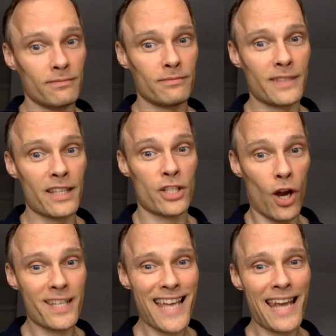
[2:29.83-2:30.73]
the
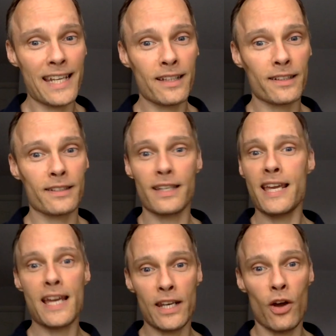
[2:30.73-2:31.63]
Titanic
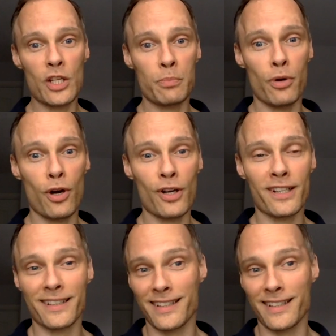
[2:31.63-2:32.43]
hit an iceberg,